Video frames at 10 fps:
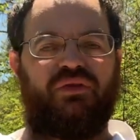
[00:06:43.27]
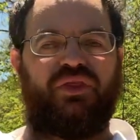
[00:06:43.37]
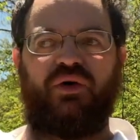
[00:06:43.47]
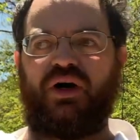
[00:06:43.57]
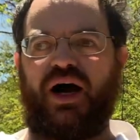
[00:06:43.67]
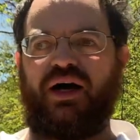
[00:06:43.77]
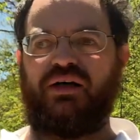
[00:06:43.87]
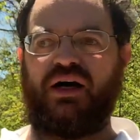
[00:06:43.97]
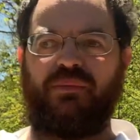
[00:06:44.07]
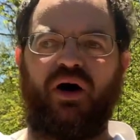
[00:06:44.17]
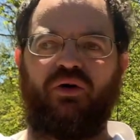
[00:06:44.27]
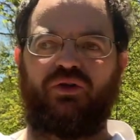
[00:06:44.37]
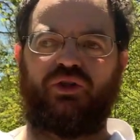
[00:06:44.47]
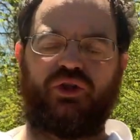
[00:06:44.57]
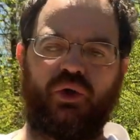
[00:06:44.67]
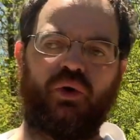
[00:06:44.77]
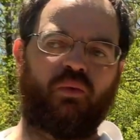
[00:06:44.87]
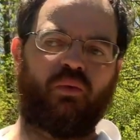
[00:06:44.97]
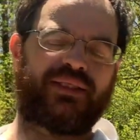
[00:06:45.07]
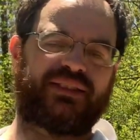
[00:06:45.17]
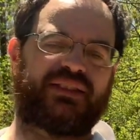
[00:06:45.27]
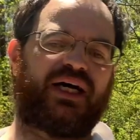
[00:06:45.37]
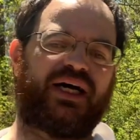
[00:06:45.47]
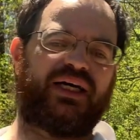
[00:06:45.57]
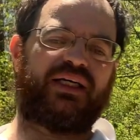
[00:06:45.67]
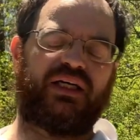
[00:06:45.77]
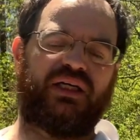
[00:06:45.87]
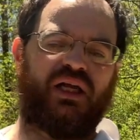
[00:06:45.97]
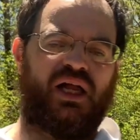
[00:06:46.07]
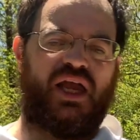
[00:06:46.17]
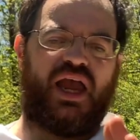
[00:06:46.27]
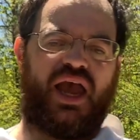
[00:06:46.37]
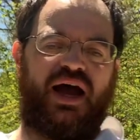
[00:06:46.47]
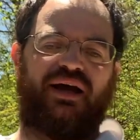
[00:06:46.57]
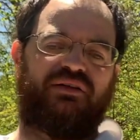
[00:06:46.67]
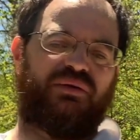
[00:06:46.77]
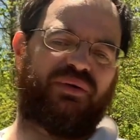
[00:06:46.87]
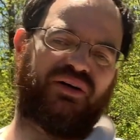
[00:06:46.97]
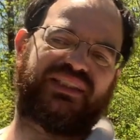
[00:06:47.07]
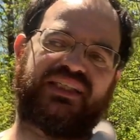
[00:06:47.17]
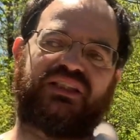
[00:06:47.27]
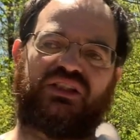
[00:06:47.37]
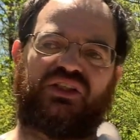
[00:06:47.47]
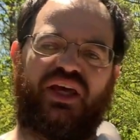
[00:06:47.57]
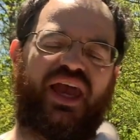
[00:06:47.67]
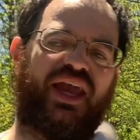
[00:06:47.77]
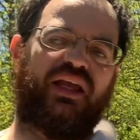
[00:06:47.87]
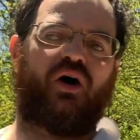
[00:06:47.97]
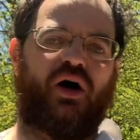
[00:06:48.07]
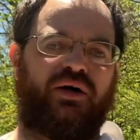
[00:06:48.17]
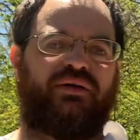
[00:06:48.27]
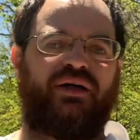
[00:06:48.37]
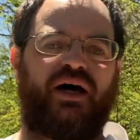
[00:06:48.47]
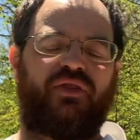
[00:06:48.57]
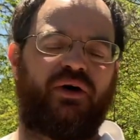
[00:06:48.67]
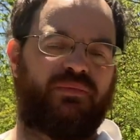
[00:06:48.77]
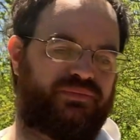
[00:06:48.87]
There are about 2 on one side and about 6 to 8 on another